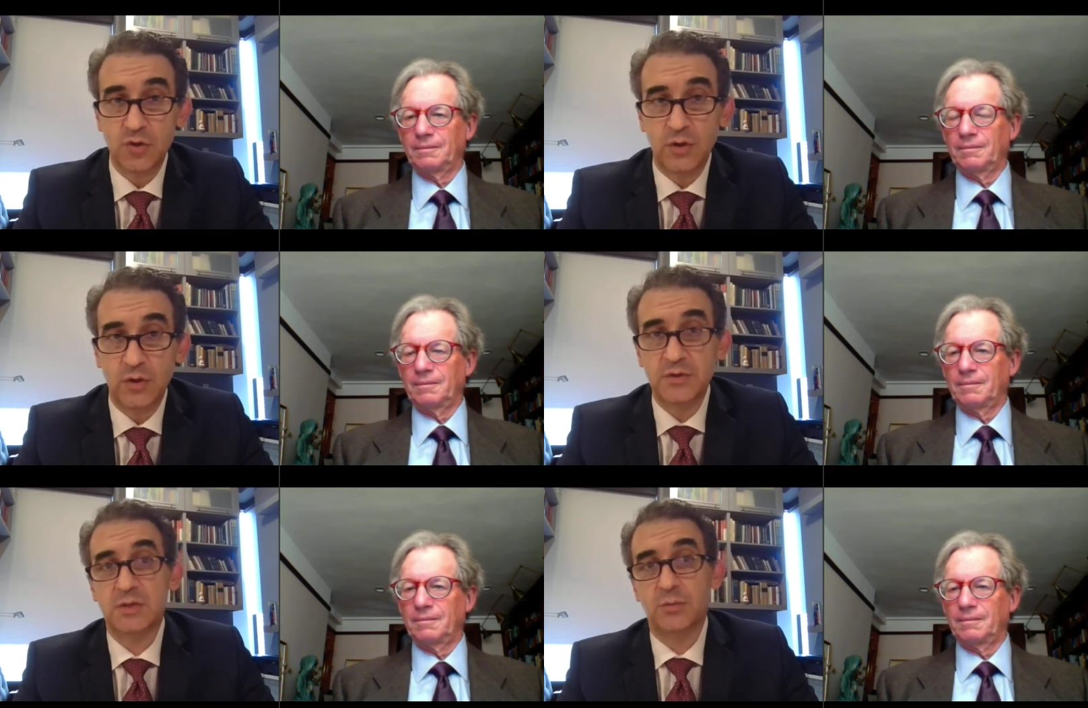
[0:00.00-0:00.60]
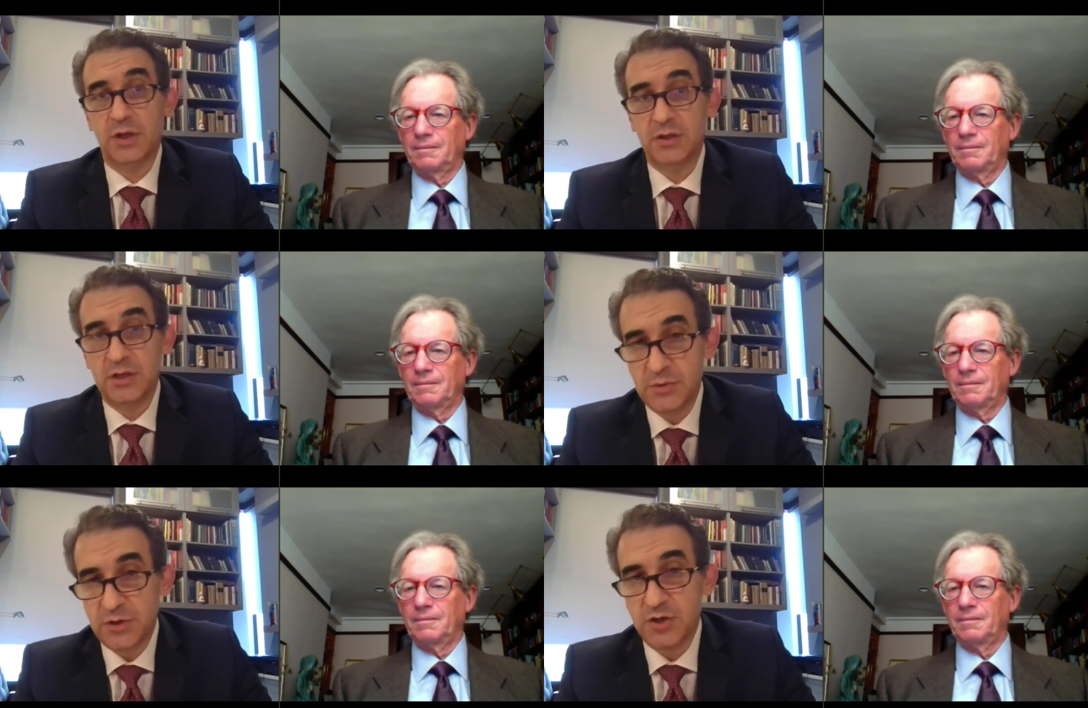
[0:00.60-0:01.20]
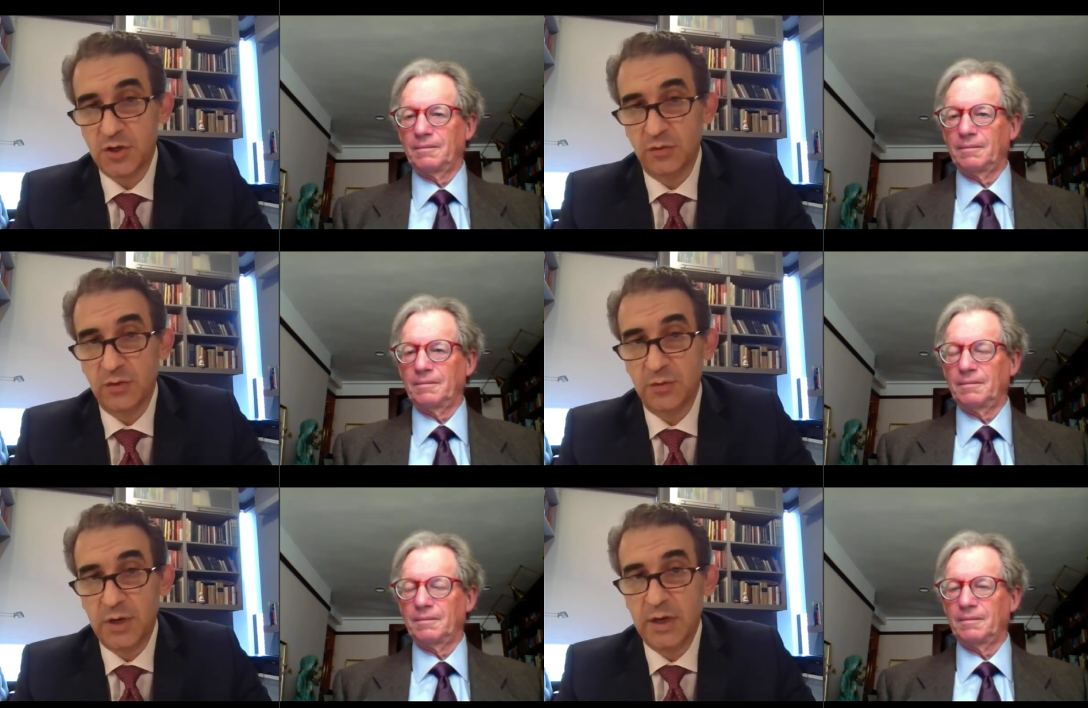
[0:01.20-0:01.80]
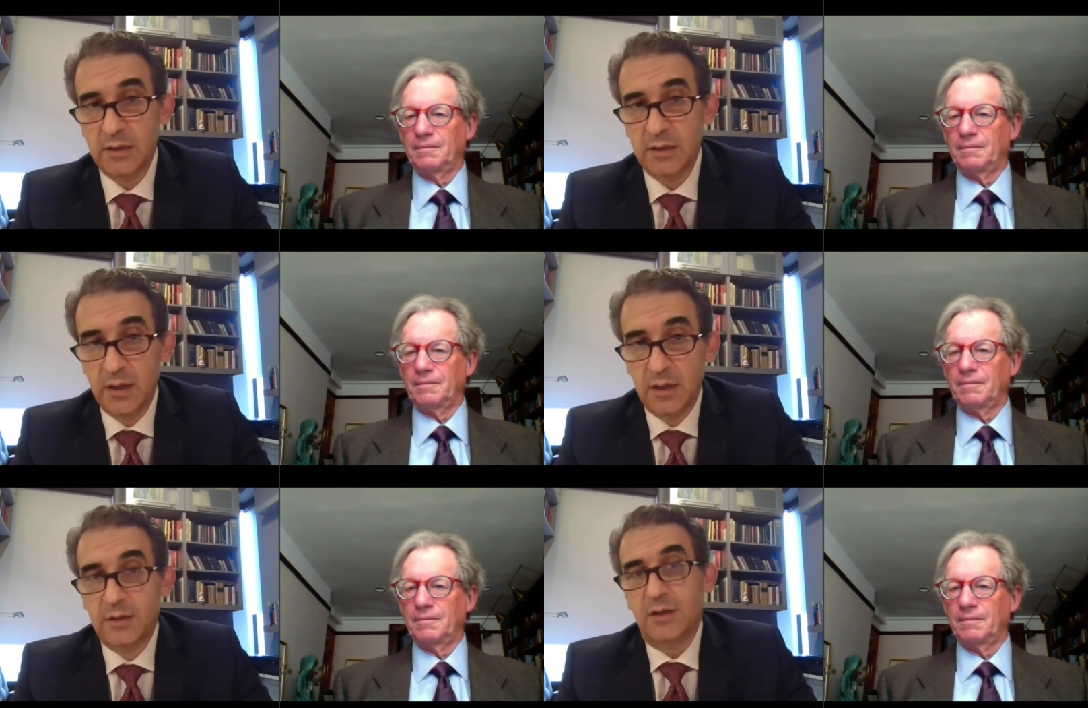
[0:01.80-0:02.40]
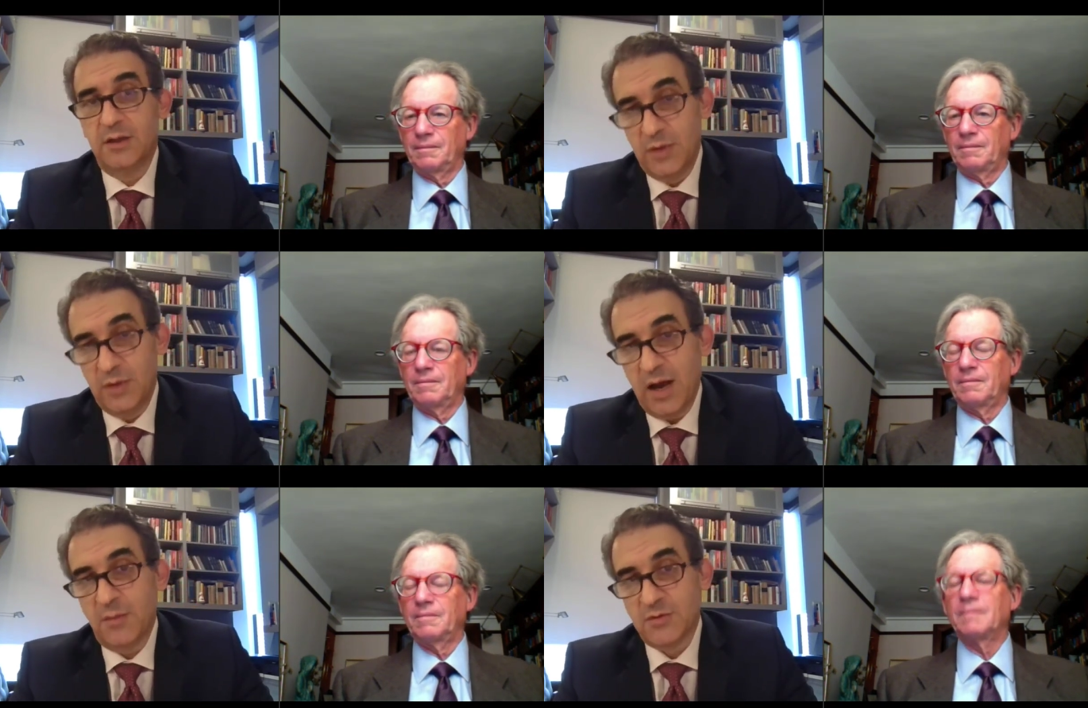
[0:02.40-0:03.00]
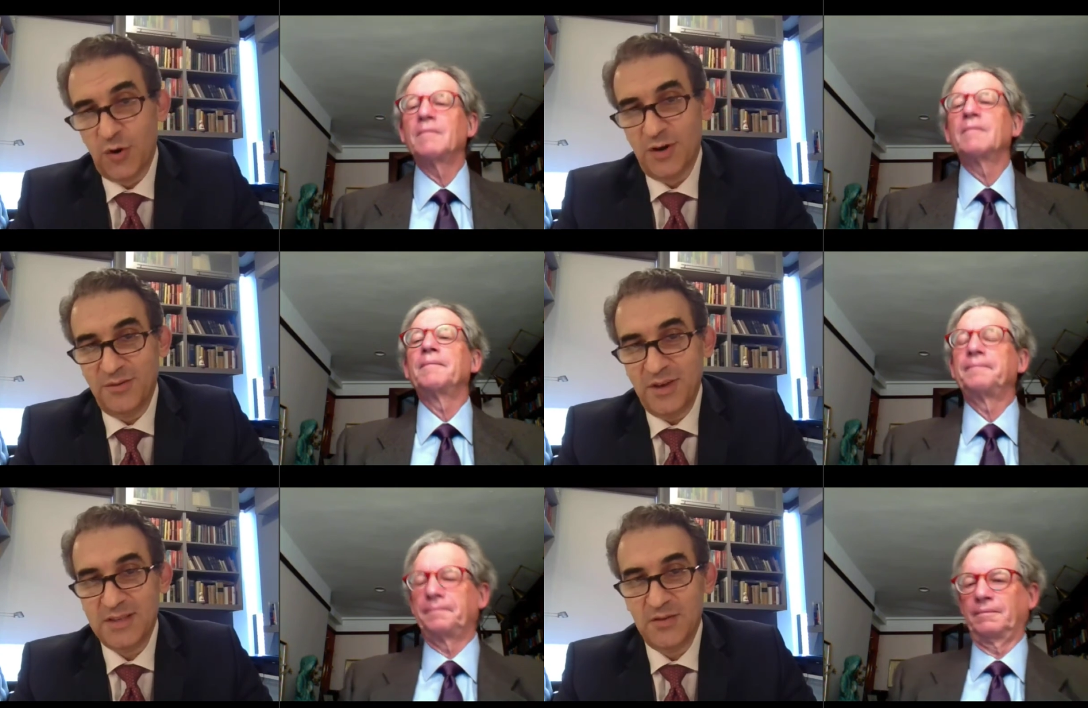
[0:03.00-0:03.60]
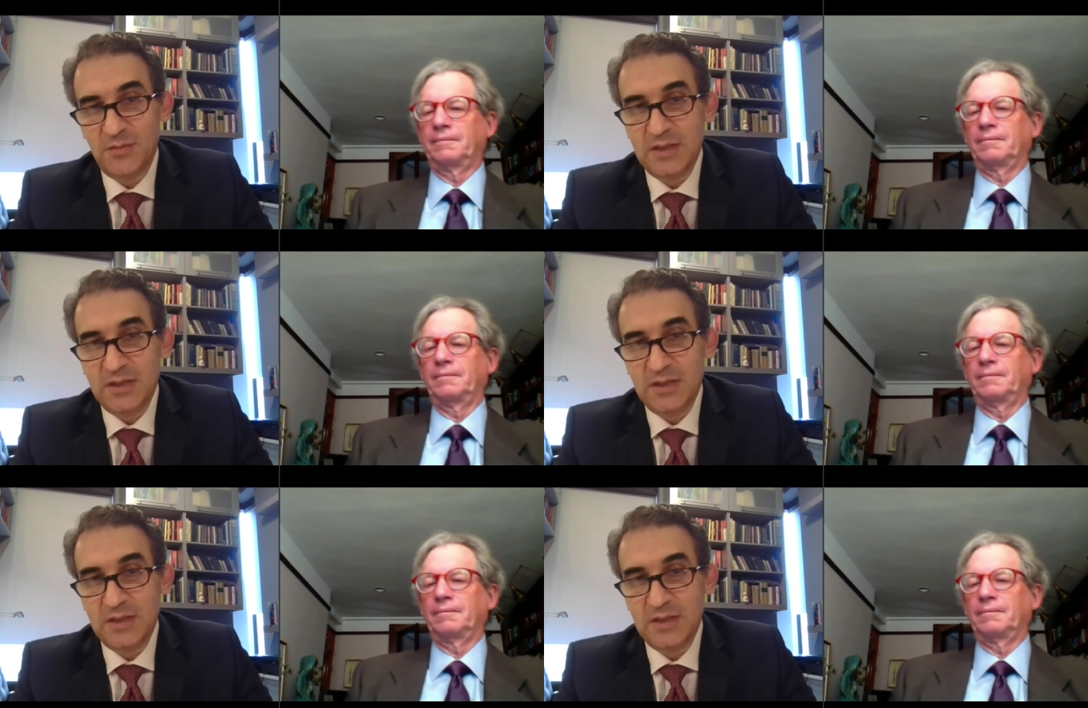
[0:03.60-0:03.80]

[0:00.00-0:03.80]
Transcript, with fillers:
Speaker 1: So when we stimulate deep structures of the brain, it becomes more invasive.